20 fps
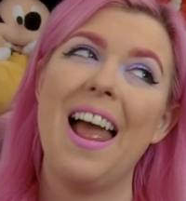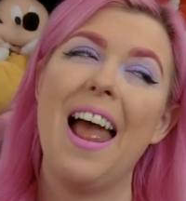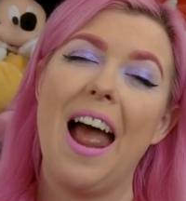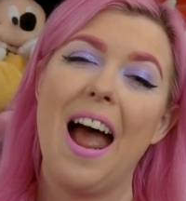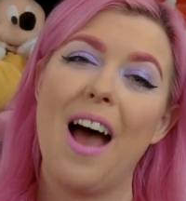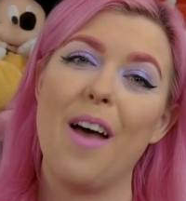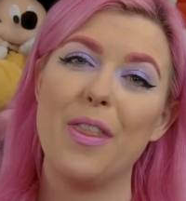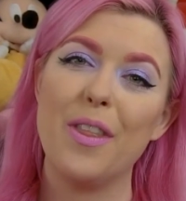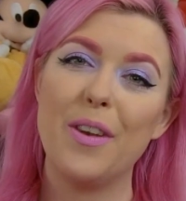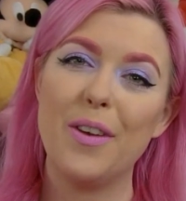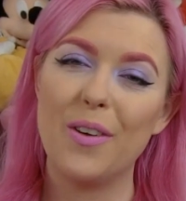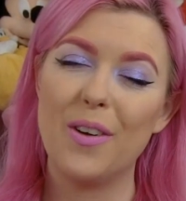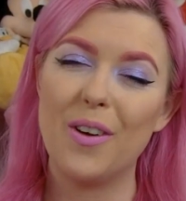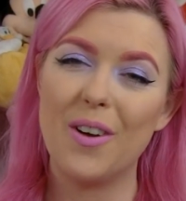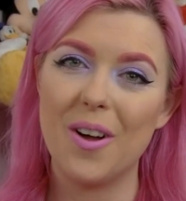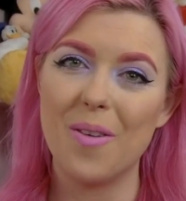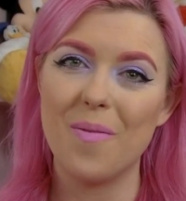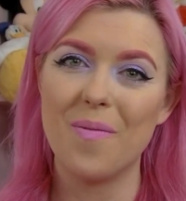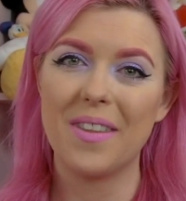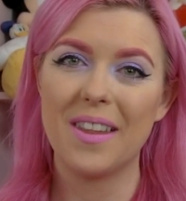out the
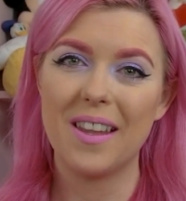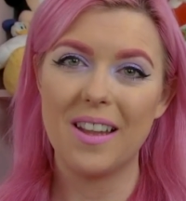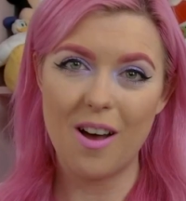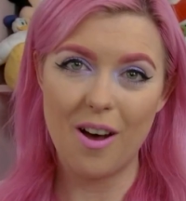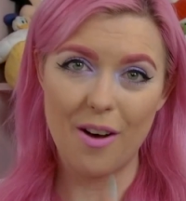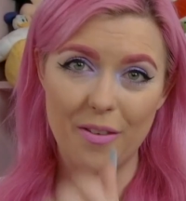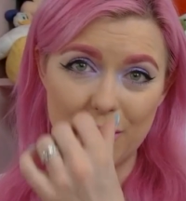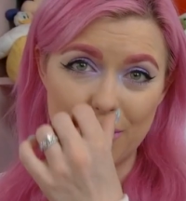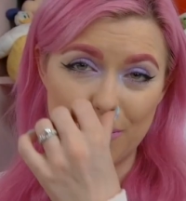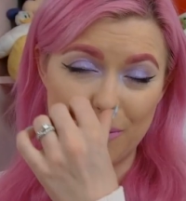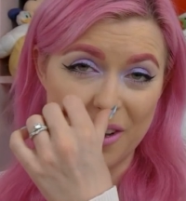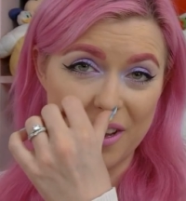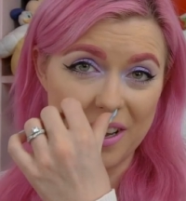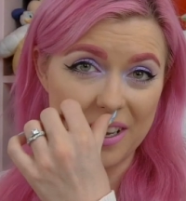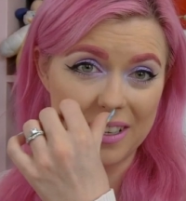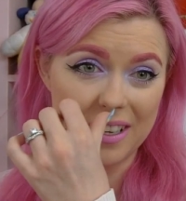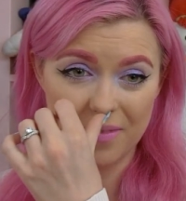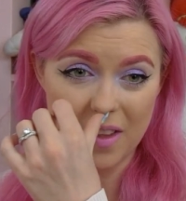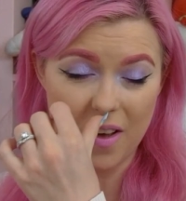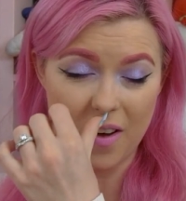door, off to
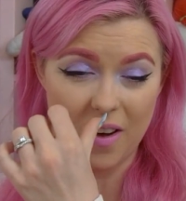work.